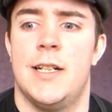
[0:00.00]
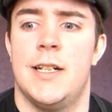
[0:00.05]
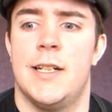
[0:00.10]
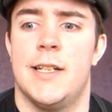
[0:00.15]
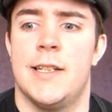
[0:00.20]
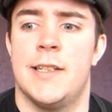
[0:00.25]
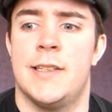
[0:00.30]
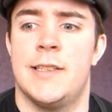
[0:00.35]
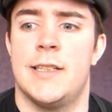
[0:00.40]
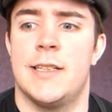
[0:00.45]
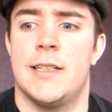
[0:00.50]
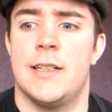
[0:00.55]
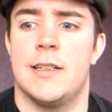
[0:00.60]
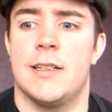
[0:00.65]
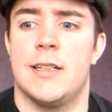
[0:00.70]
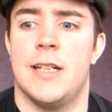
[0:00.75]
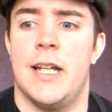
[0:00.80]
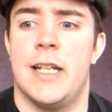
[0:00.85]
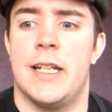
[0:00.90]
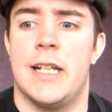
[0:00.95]
I think I
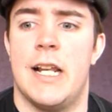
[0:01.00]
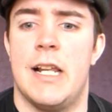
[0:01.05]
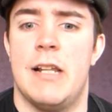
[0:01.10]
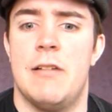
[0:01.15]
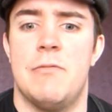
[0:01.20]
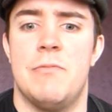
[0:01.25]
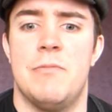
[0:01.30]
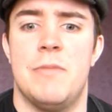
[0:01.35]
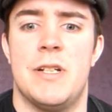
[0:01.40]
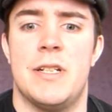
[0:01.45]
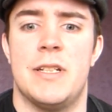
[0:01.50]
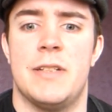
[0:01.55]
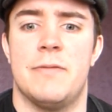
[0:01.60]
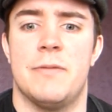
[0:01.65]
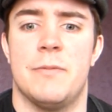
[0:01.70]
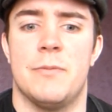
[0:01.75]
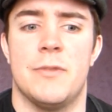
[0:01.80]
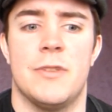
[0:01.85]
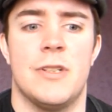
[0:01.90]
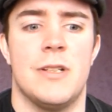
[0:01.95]
had a little money
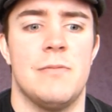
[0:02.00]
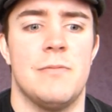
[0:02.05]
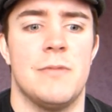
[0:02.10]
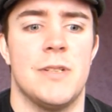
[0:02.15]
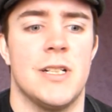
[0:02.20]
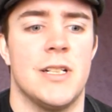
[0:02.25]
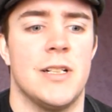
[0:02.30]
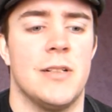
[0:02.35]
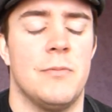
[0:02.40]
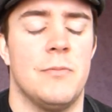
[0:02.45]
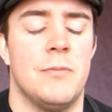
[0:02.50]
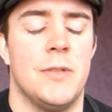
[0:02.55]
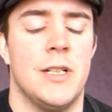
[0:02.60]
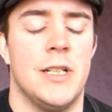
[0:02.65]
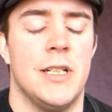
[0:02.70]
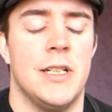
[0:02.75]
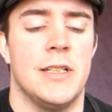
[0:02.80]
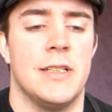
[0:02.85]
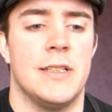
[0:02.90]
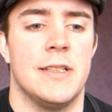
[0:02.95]
from somewhere and went
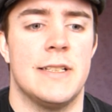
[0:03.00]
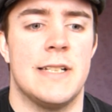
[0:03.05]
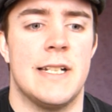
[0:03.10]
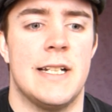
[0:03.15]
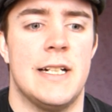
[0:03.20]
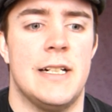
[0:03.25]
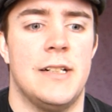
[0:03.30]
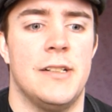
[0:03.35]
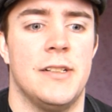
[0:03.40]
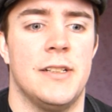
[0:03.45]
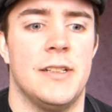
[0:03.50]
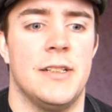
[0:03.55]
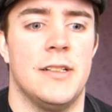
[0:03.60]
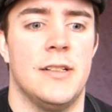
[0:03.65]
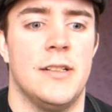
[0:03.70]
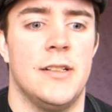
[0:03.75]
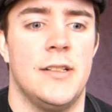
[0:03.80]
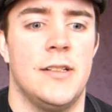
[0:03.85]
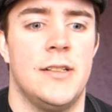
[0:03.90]
into town and